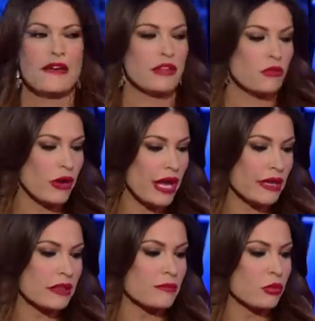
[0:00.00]
They
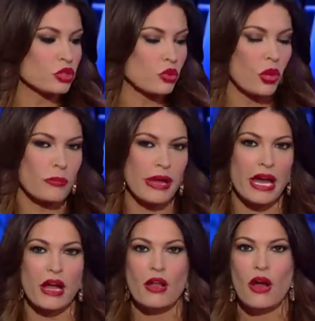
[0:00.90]
rang the
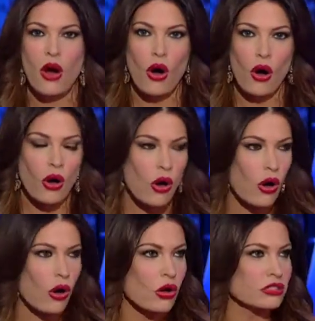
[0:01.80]
doorbell
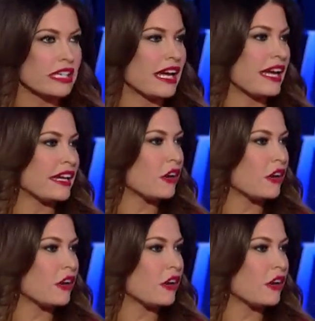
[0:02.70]
all day